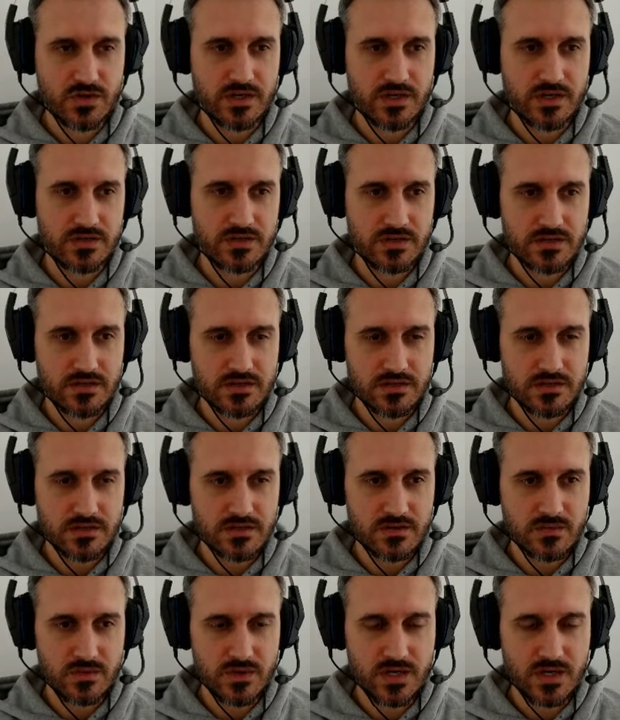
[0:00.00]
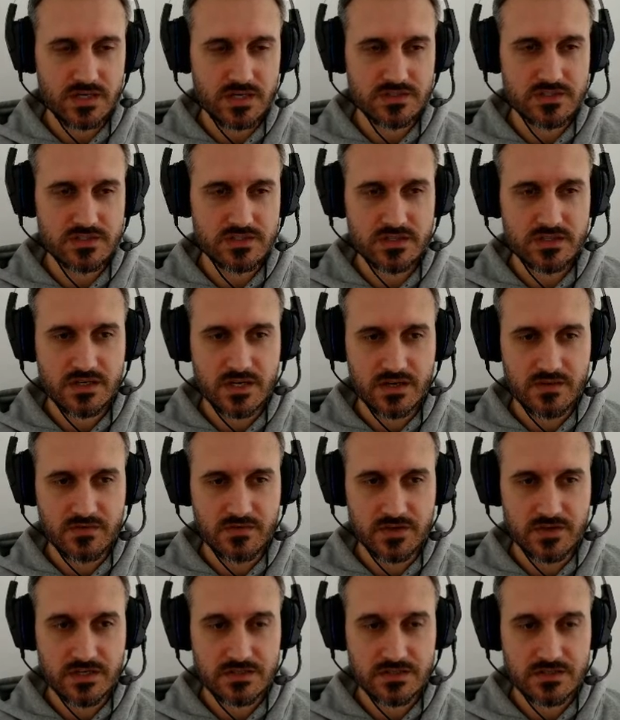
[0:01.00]
and here we actually
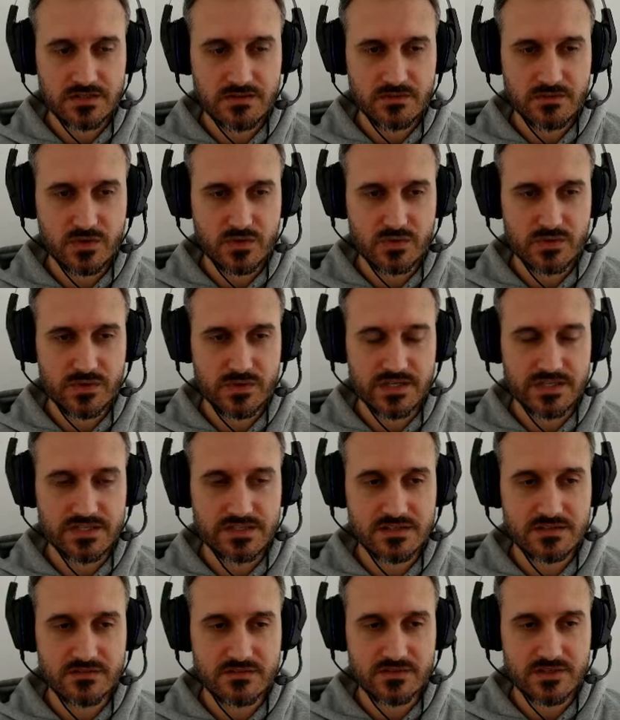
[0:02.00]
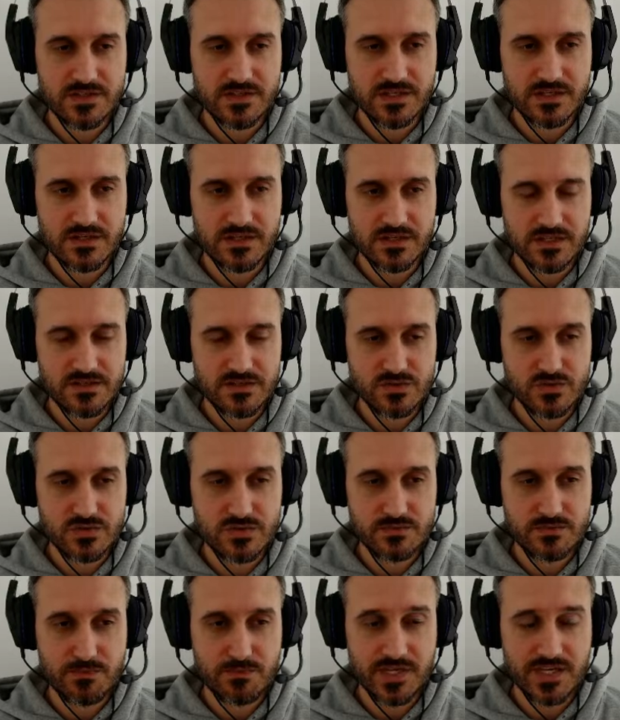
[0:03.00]
have a custom code that is converting text to
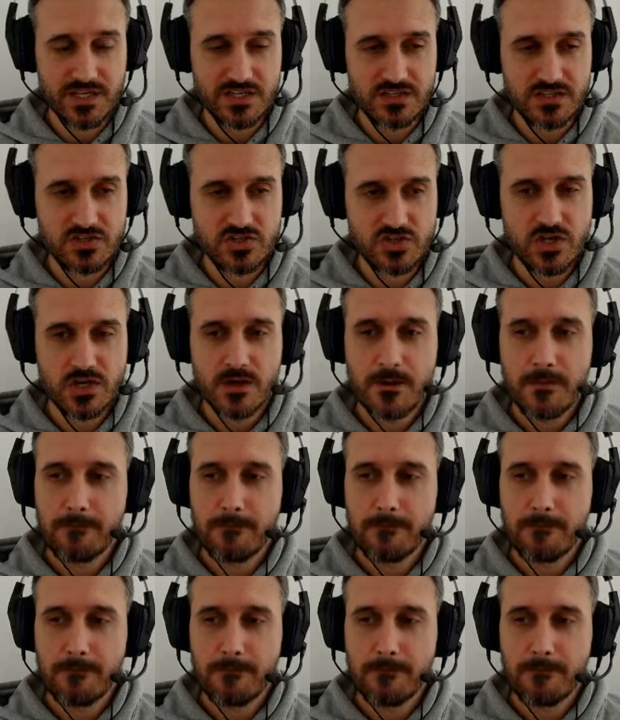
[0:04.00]
speech.